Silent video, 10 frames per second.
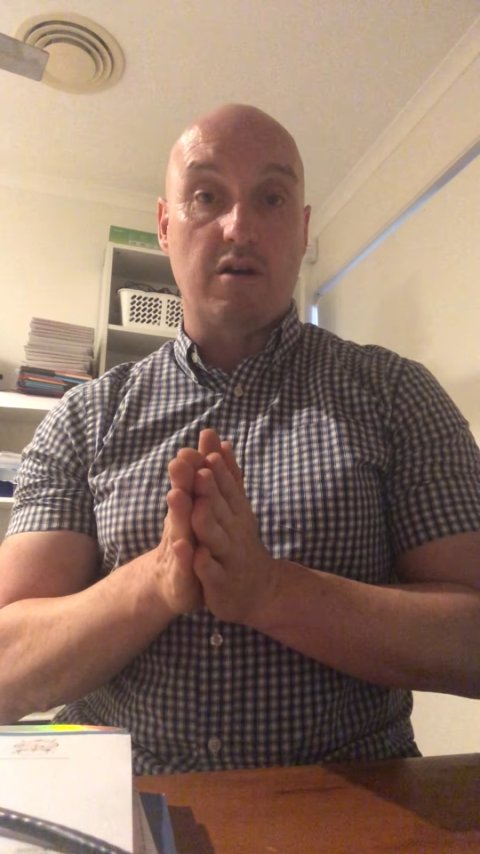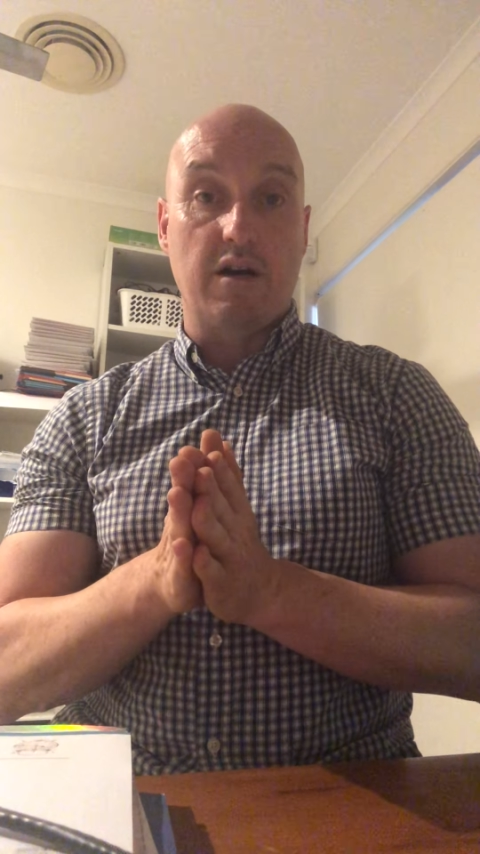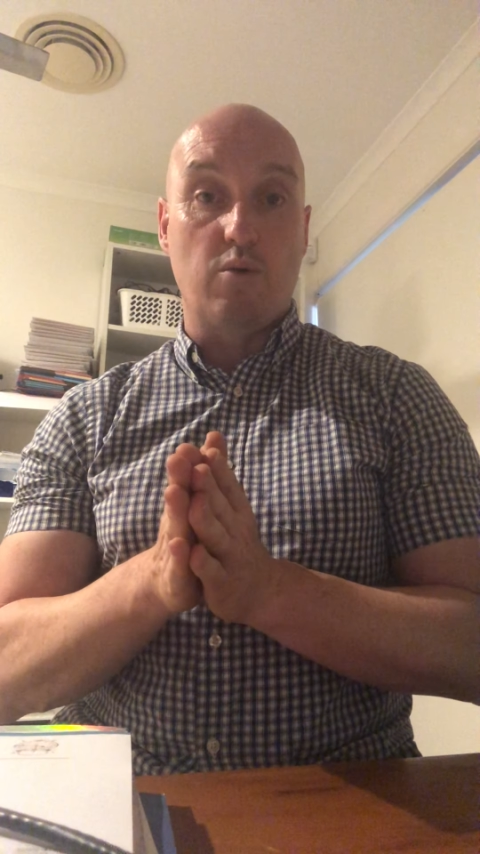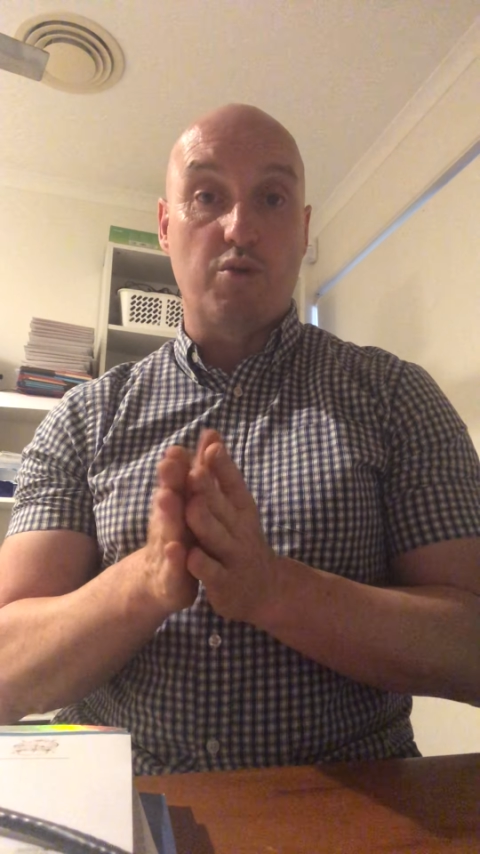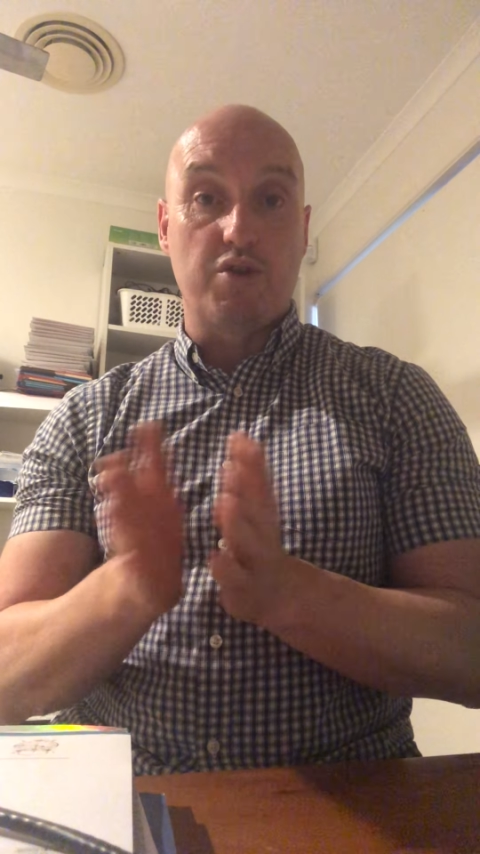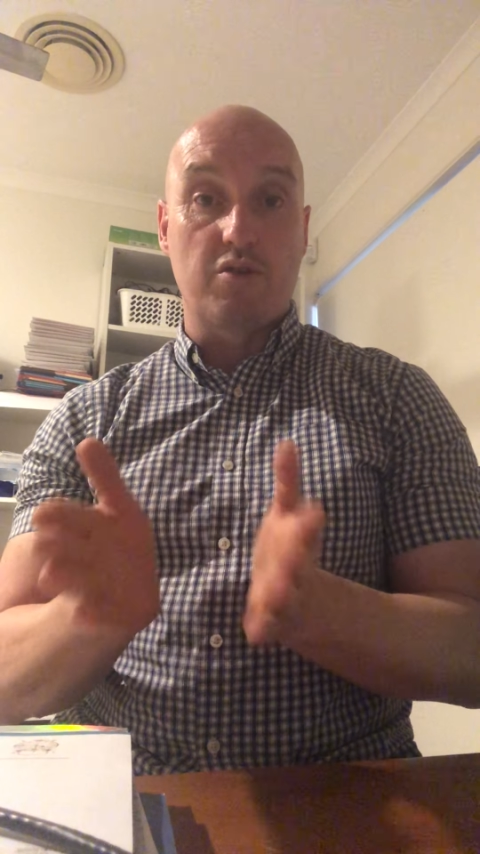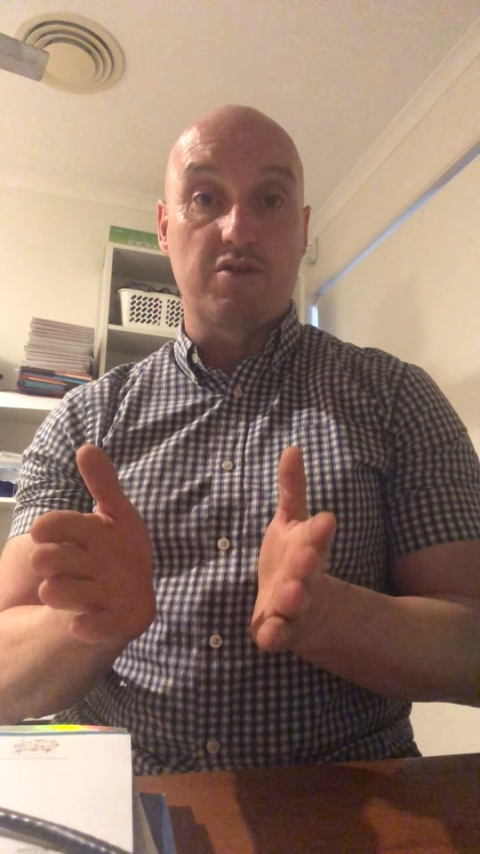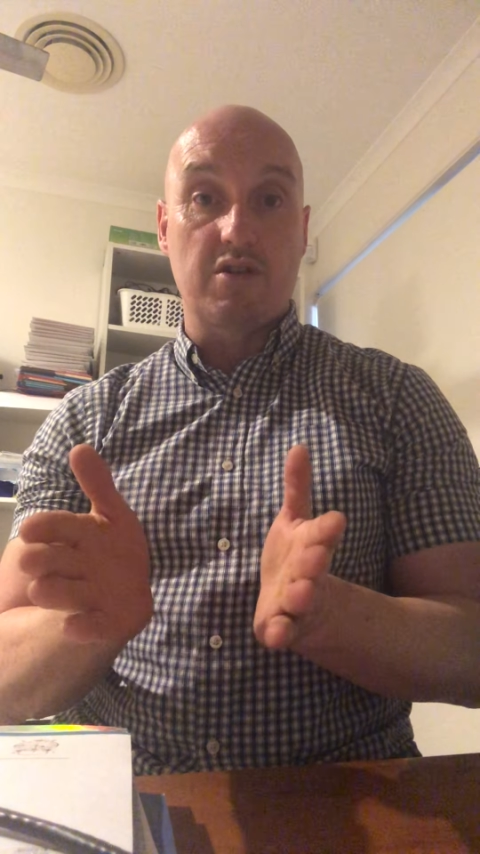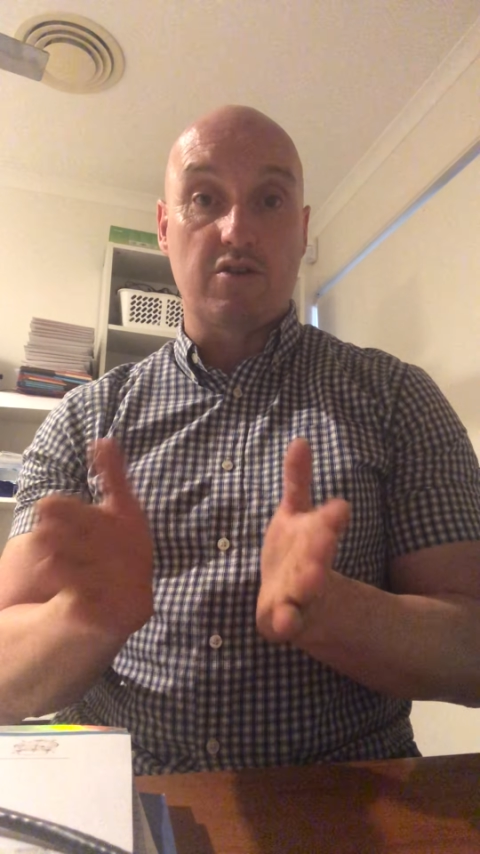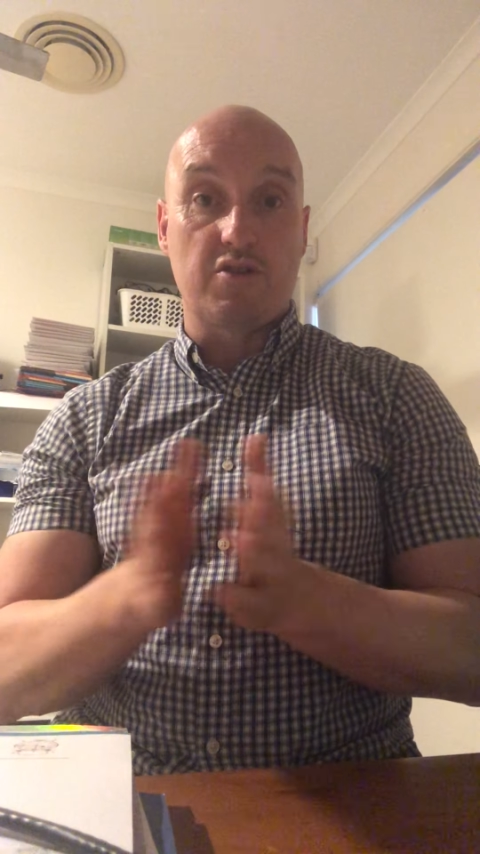
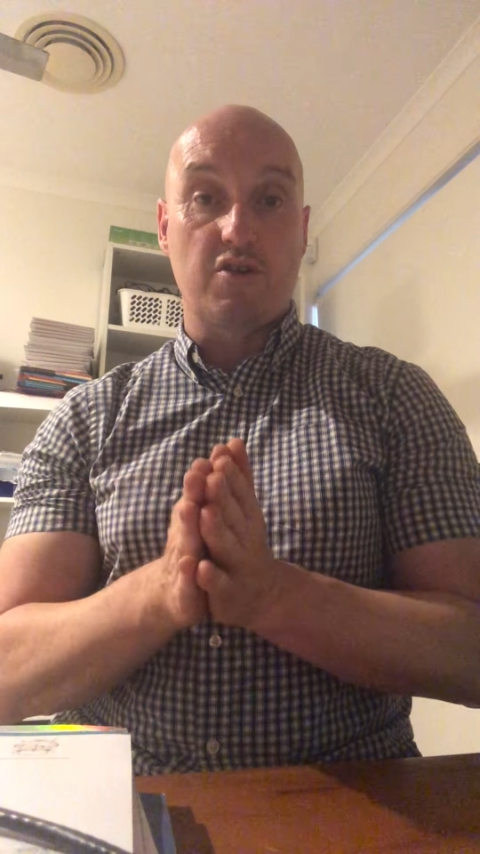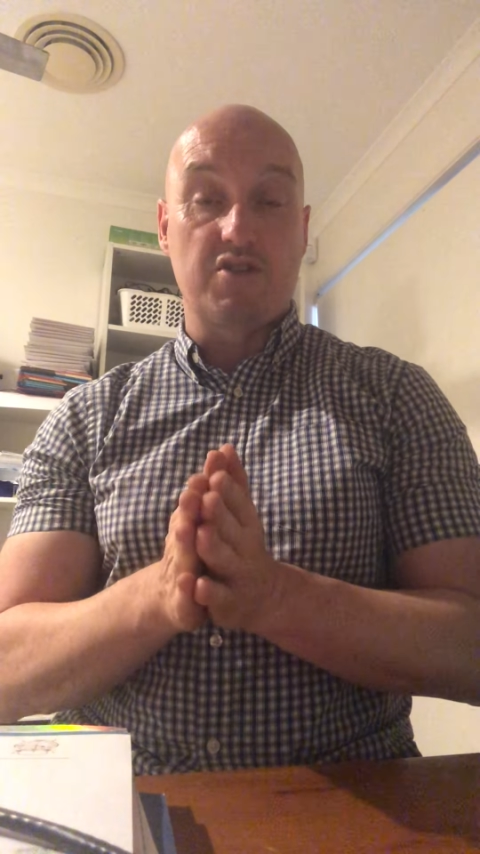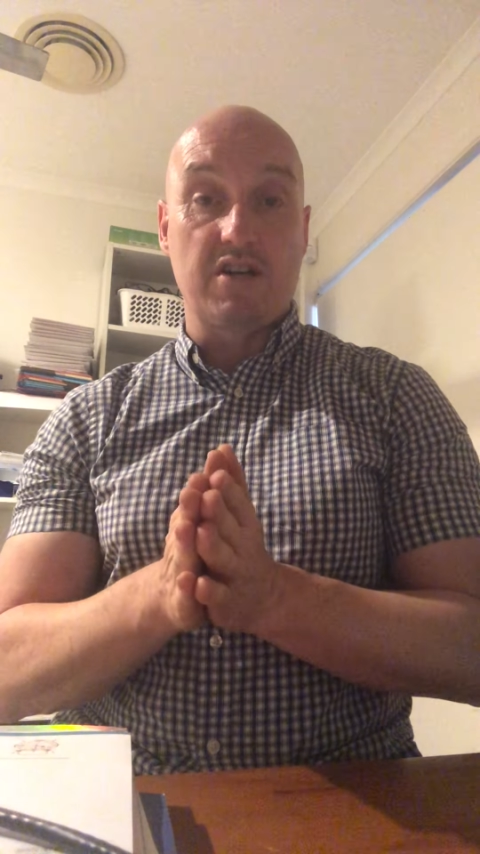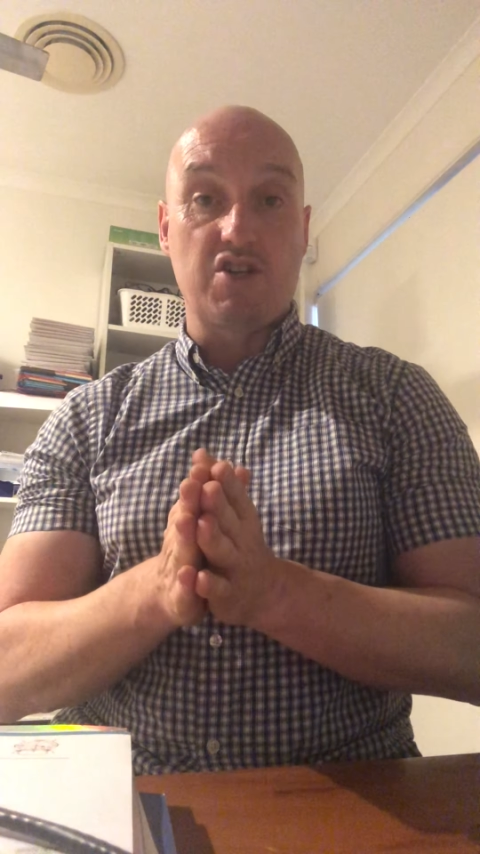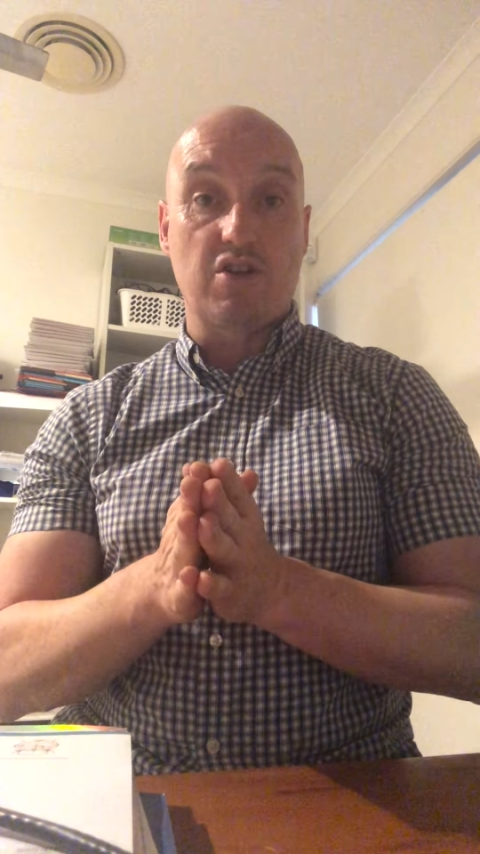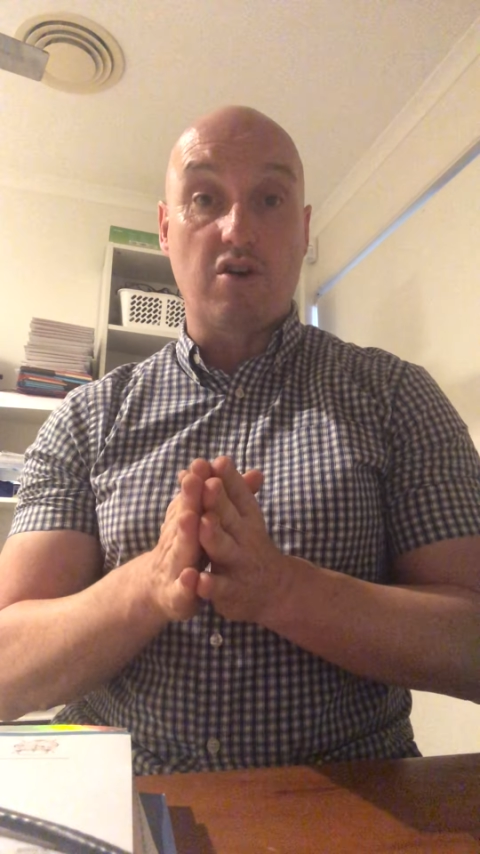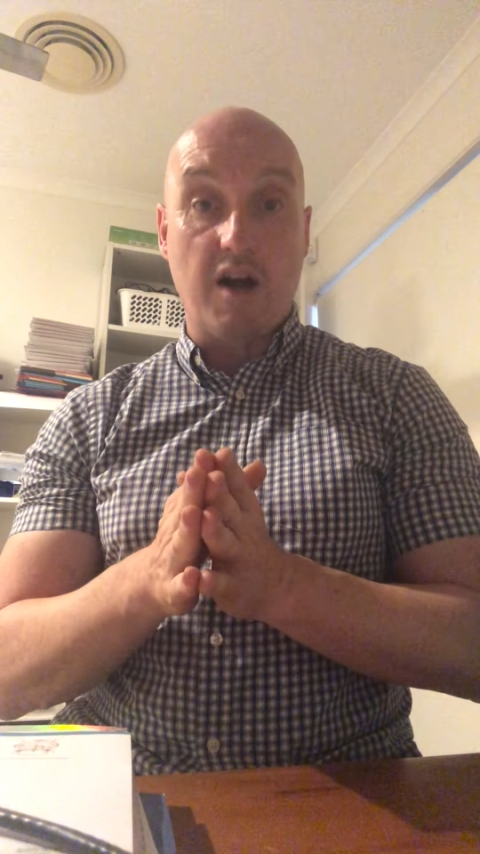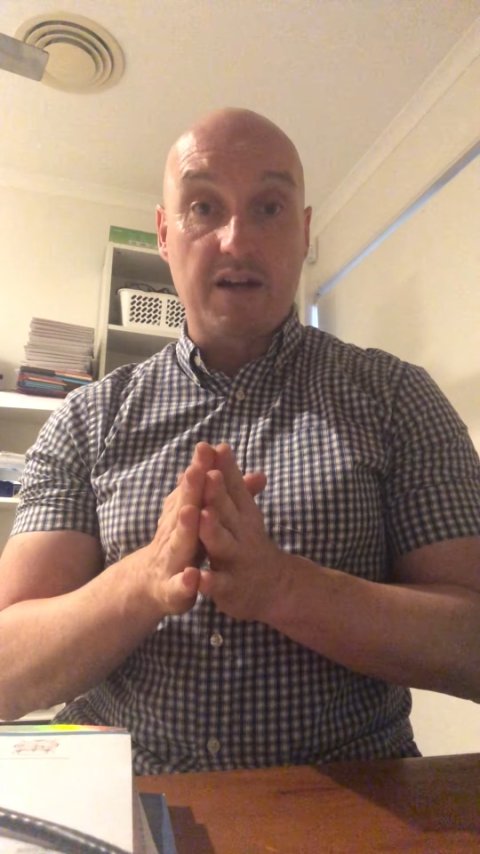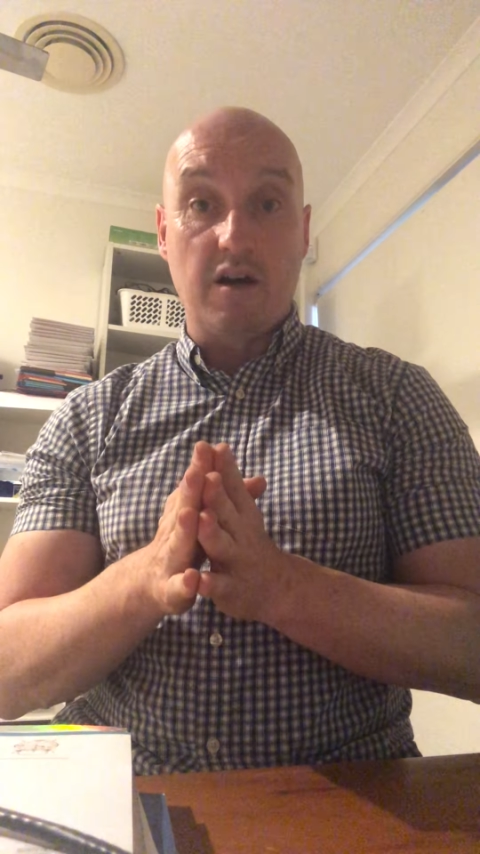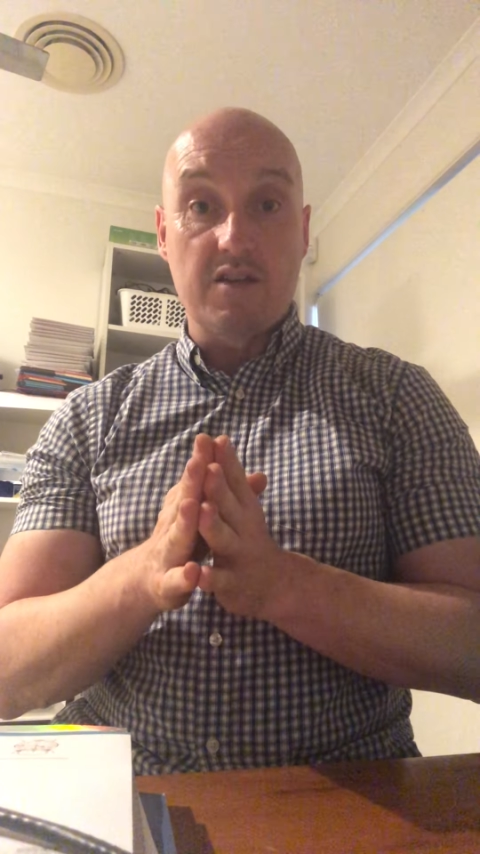Orthodontic Association
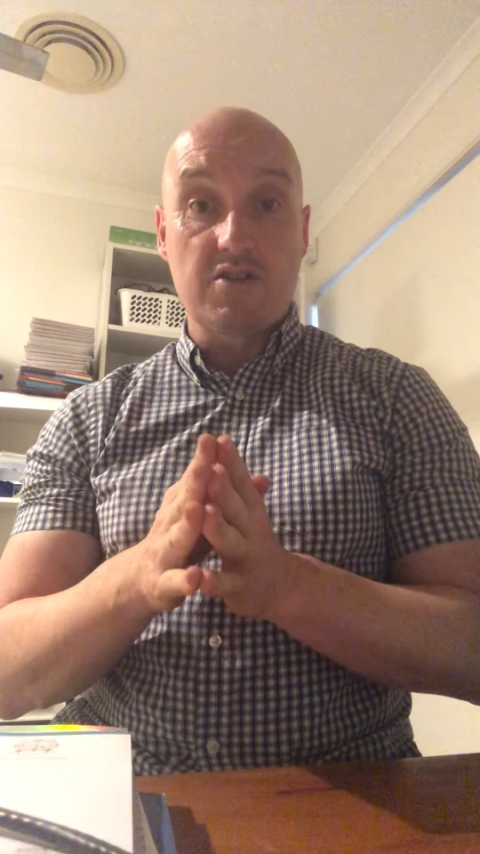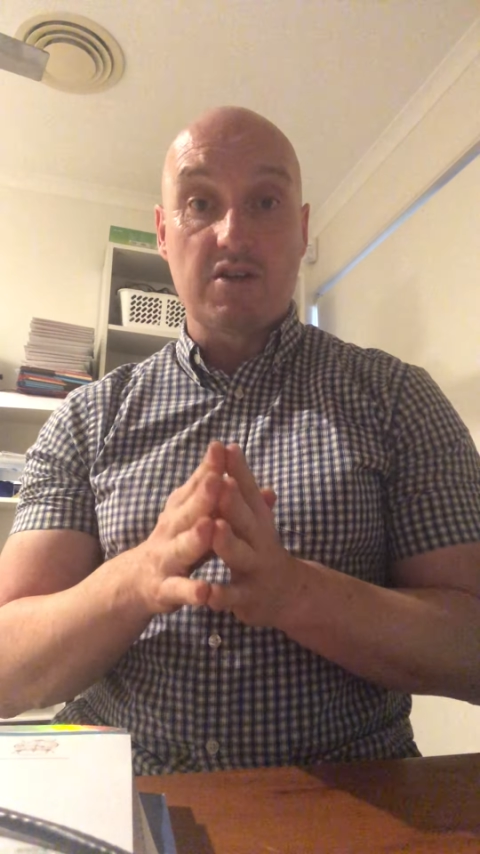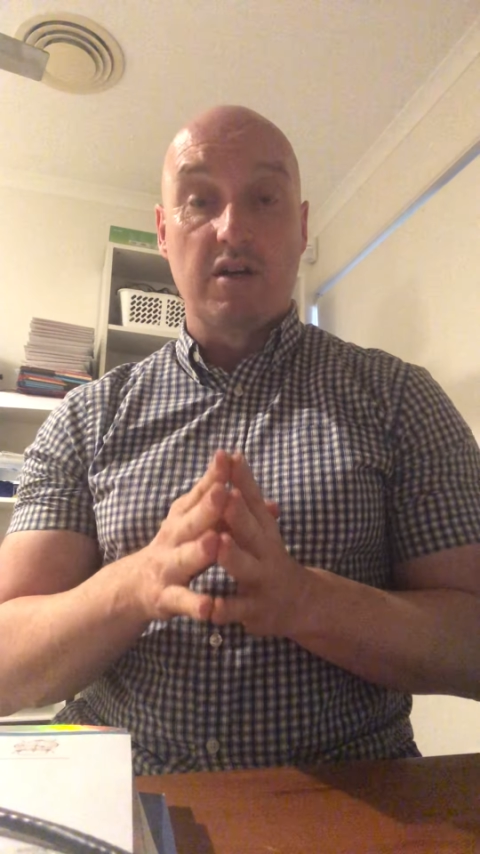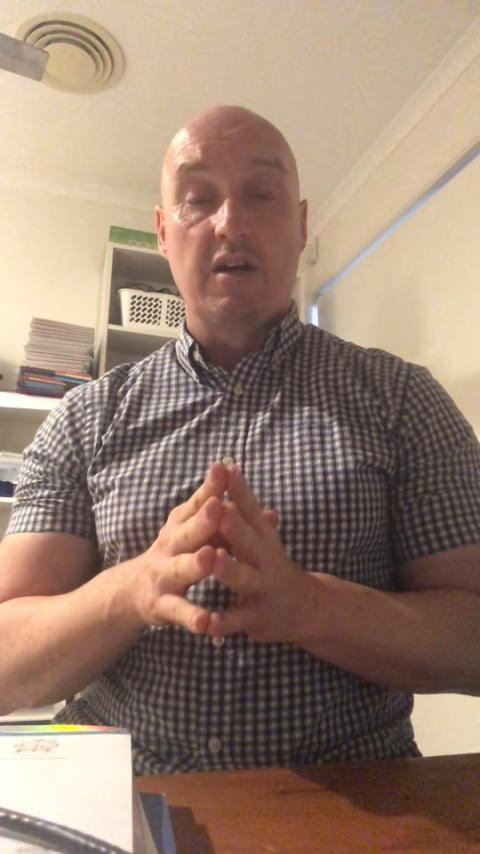guidelines.